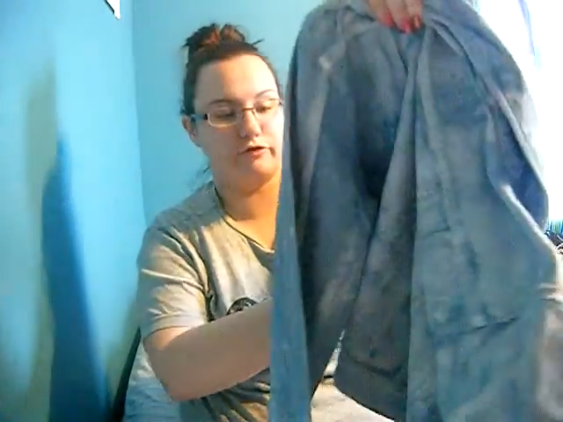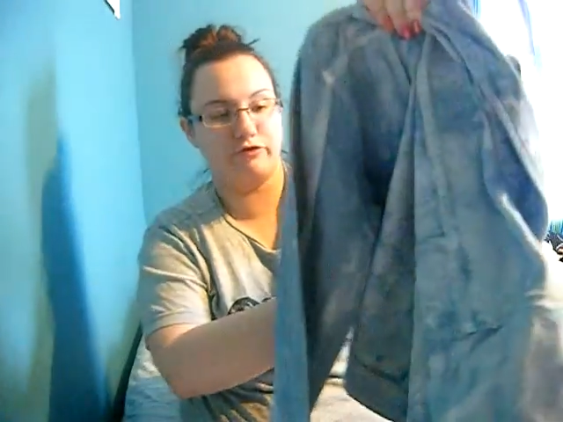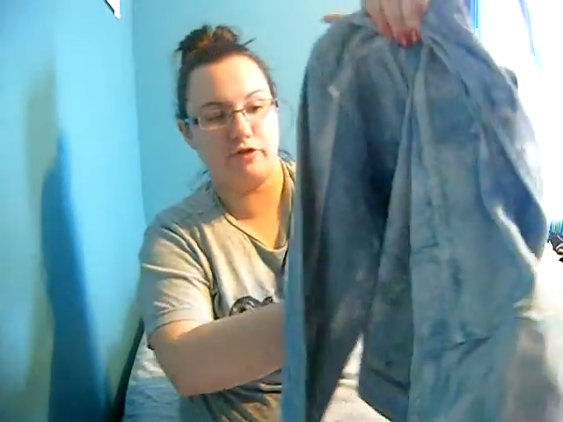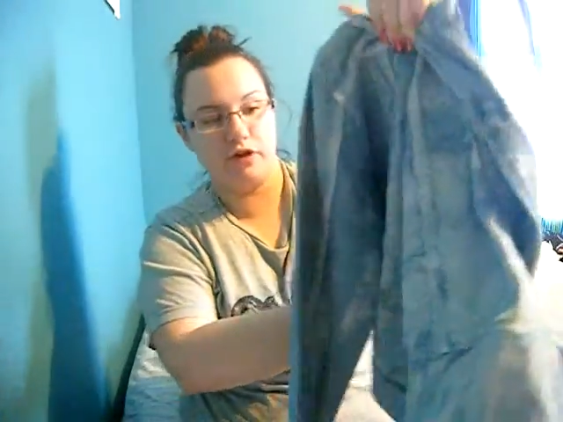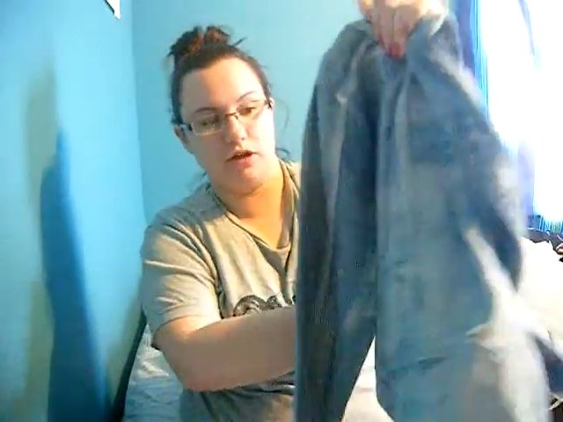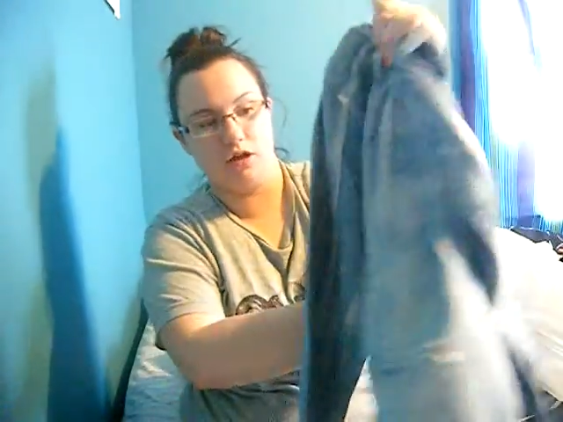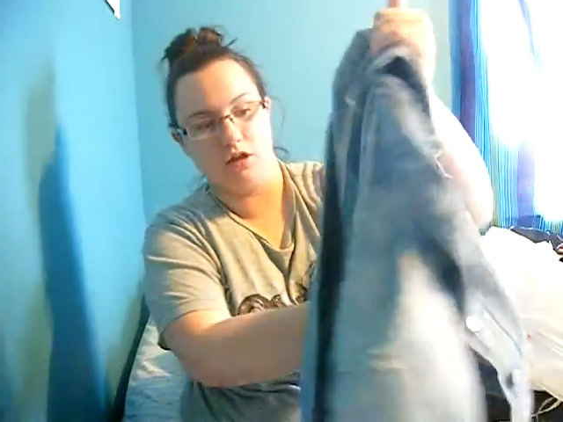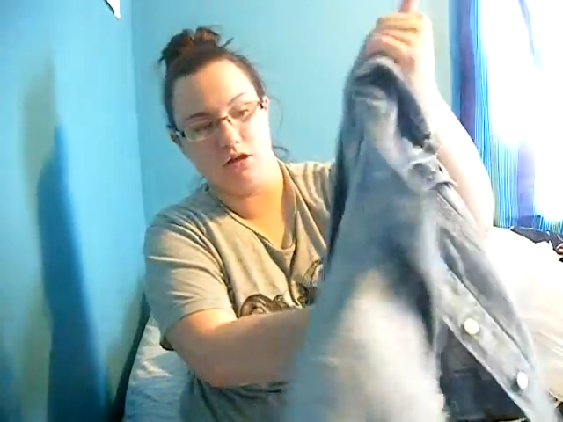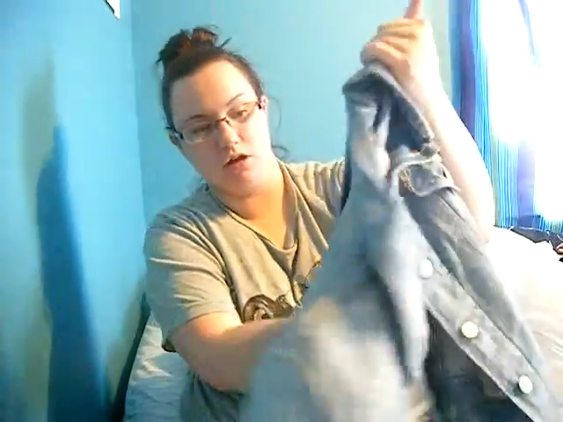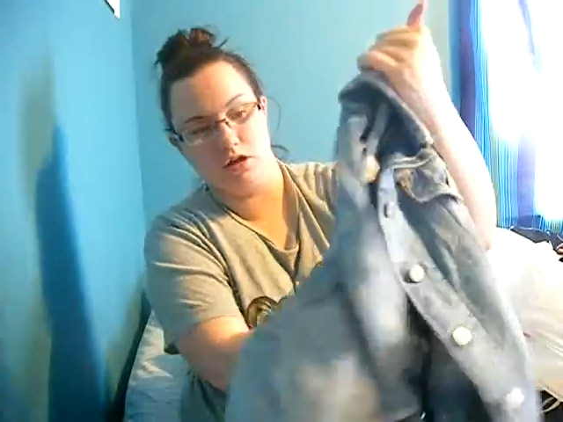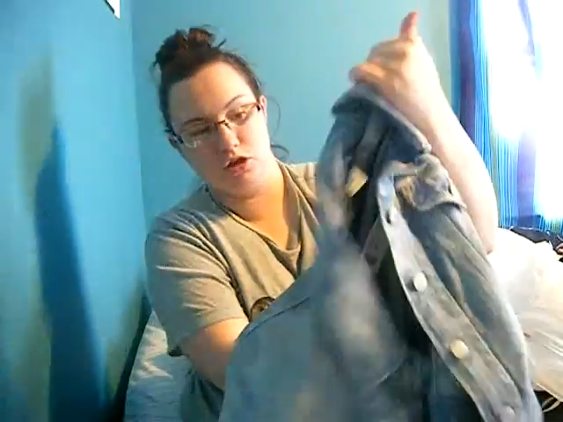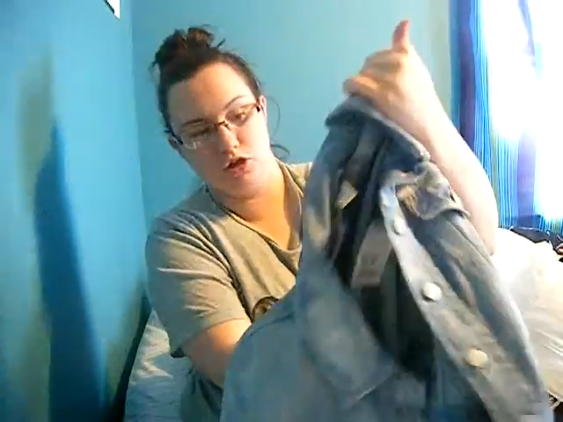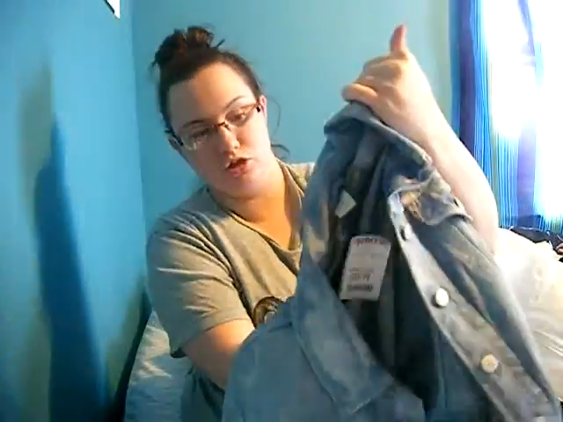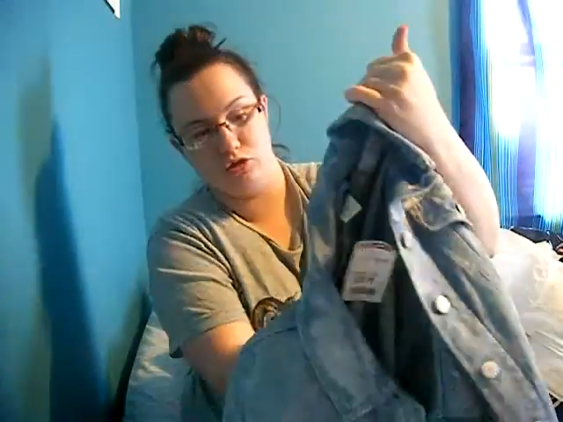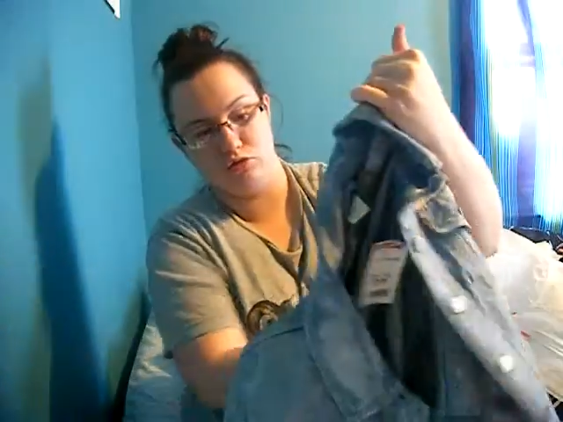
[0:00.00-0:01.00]

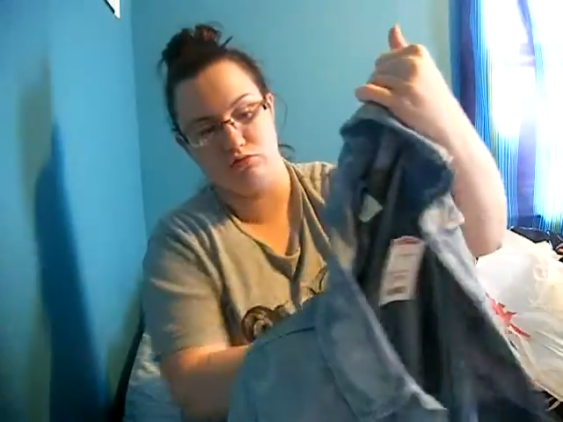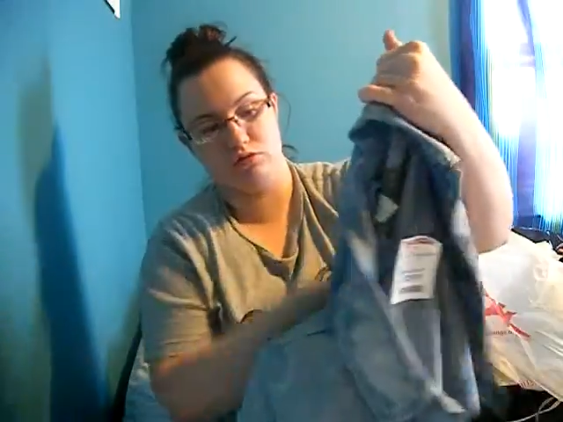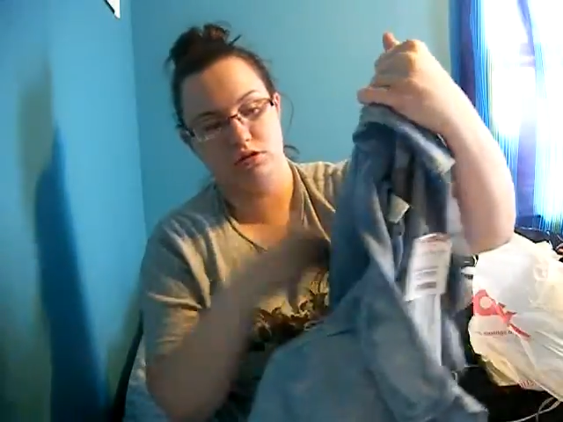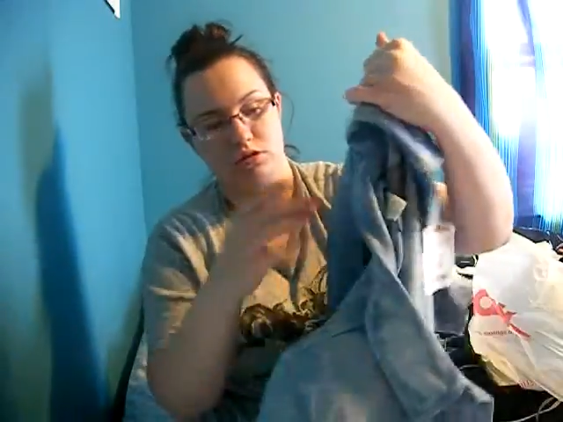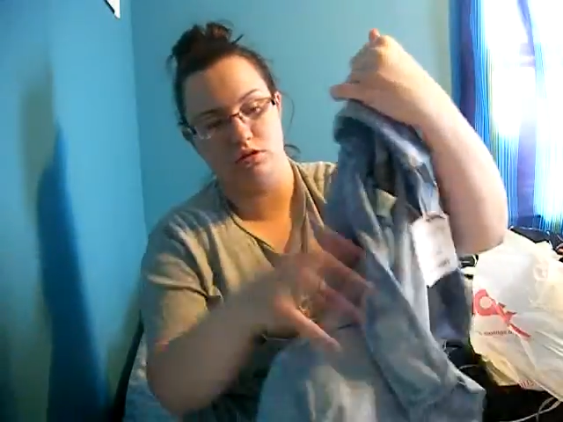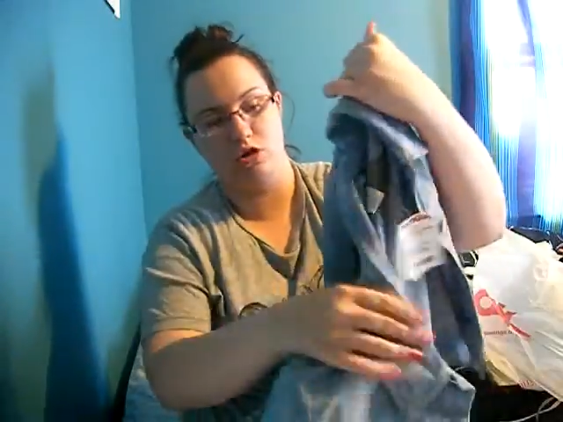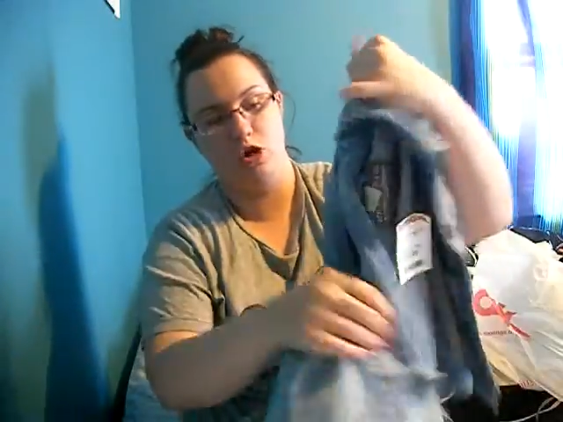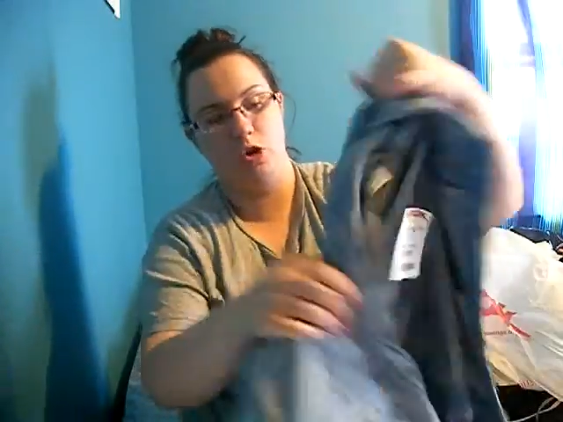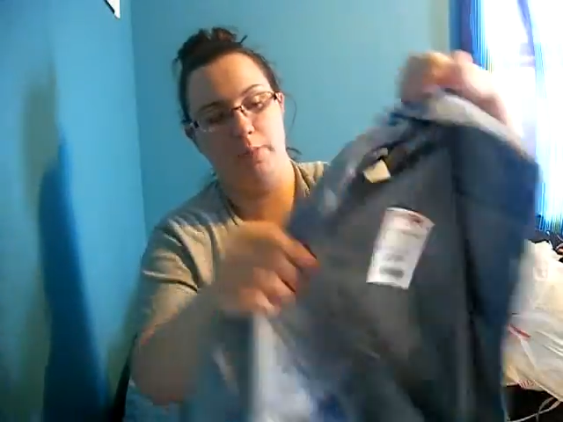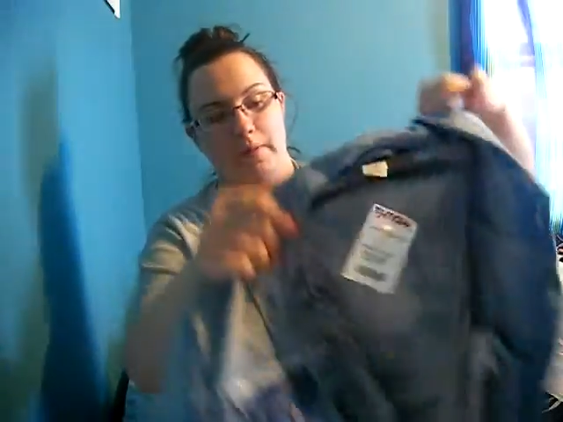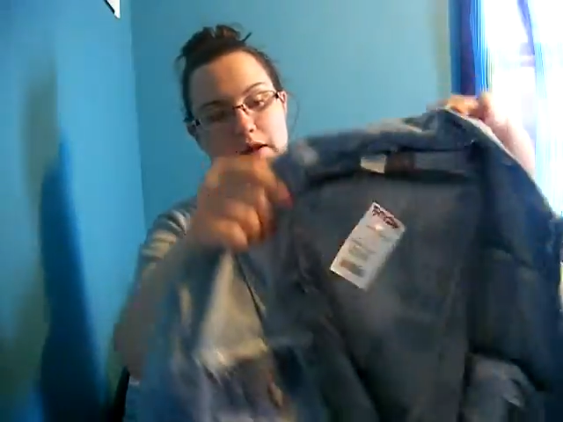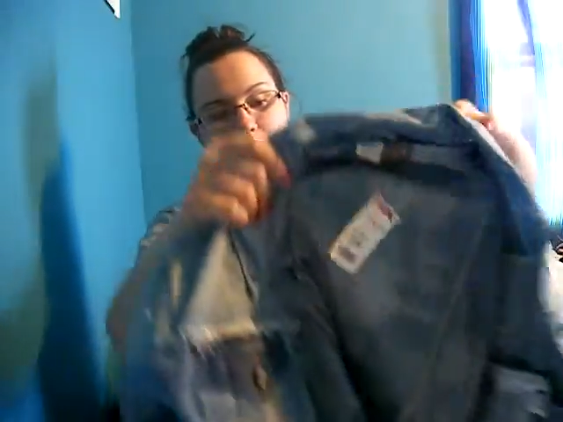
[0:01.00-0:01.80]
freaking cute. Oh, my